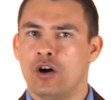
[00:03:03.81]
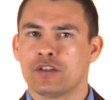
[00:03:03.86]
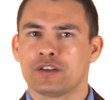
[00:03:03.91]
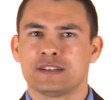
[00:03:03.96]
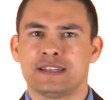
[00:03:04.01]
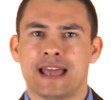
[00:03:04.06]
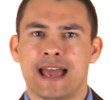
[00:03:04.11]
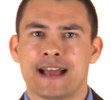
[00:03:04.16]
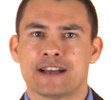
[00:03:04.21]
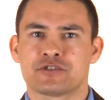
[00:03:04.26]
All
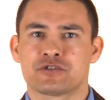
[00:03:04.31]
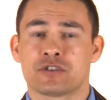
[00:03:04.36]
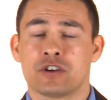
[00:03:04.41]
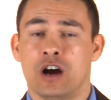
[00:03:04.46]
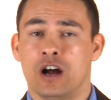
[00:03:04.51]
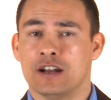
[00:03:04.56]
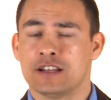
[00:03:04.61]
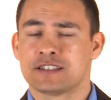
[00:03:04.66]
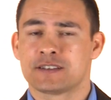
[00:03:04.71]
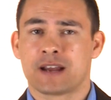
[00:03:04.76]
the tags are
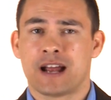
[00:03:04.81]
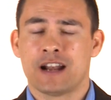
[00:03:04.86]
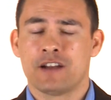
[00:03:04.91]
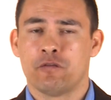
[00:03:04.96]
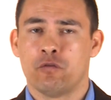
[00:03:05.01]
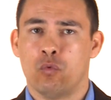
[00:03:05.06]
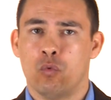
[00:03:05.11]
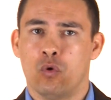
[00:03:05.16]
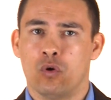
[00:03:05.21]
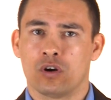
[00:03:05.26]
gone, it's
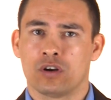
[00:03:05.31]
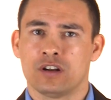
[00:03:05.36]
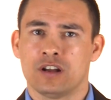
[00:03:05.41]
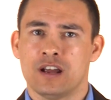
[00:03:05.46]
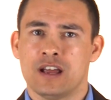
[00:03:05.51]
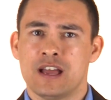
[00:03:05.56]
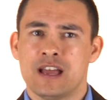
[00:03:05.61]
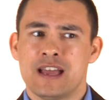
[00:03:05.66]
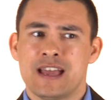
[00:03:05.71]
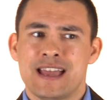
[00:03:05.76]
kind of
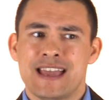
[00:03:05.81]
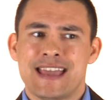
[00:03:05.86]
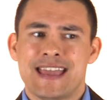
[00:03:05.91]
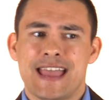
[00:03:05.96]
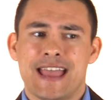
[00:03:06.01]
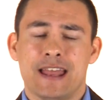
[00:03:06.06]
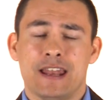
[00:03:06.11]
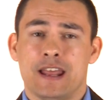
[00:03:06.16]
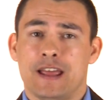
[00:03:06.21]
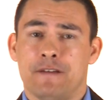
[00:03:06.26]
worn,
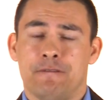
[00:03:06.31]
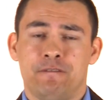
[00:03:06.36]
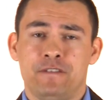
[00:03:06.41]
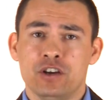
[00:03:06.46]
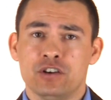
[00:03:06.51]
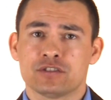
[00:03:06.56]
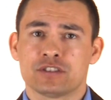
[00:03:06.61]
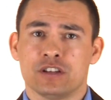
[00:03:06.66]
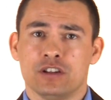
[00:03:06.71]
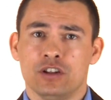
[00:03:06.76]
and it
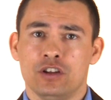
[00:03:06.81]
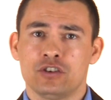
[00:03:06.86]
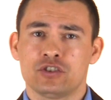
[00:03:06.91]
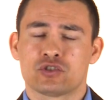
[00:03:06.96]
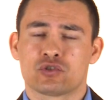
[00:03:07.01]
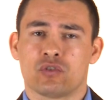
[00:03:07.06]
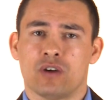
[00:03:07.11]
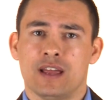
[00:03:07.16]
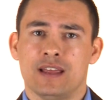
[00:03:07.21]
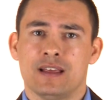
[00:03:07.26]
feels and
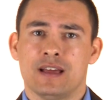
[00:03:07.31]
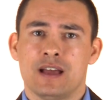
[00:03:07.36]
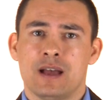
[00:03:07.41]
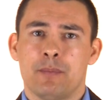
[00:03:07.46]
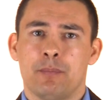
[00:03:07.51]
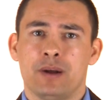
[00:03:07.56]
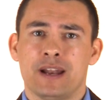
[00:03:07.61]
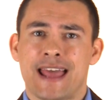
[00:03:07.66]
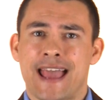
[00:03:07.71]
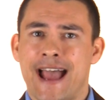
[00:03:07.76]
looks great,
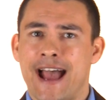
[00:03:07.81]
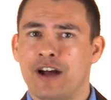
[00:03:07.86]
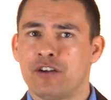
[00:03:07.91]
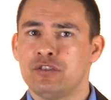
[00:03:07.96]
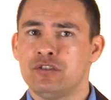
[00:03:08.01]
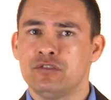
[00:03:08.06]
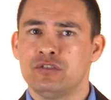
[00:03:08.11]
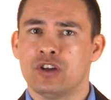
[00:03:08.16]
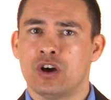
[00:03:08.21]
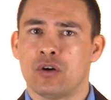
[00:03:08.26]
but
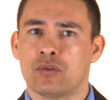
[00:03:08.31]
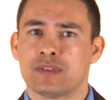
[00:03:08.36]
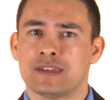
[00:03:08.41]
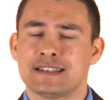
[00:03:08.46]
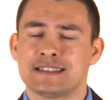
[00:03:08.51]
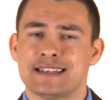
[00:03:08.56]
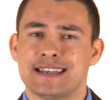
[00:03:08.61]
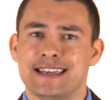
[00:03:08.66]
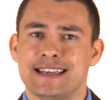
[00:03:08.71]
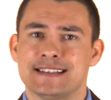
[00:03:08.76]
how do you know
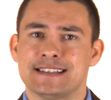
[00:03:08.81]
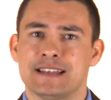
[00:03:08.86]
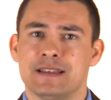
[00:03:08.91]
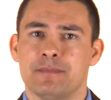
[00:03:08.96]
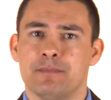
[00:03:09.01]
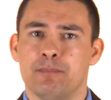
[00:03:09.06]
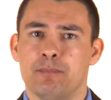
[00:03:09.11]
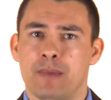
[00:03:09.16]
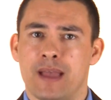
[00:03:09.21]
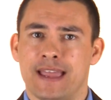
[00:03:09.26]
this
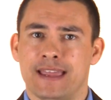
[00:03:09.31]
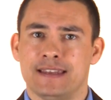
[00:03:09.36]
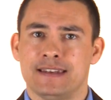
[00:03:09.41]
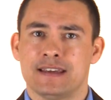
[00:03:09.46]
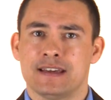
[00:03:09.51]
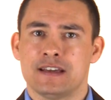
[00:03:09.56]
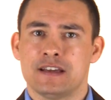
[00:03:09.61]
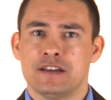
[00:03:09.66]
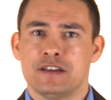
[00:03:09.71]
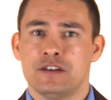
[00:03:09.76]
isn't
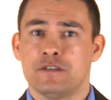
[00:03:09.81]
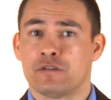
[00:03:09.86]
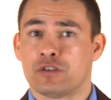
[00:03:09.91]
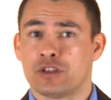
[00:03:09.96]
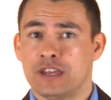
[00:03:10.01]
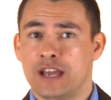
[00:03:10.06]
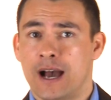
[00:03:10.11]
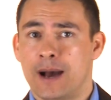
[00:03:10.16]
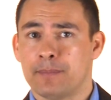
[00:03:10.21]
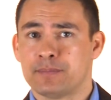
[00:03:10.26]
made
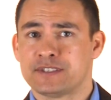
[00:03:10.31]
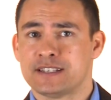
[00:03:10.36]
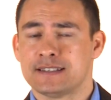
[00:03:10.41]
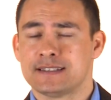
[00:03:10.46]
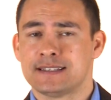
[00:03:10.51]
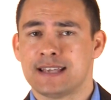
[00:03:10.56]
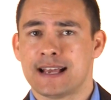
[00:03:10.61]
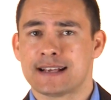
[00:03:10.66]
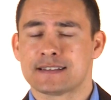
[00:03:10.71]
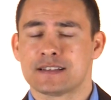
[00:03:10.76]
for the
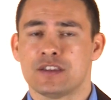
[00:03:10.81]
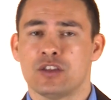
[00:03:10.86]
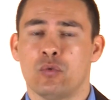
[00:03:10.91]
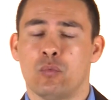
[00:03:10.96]
opposite sex?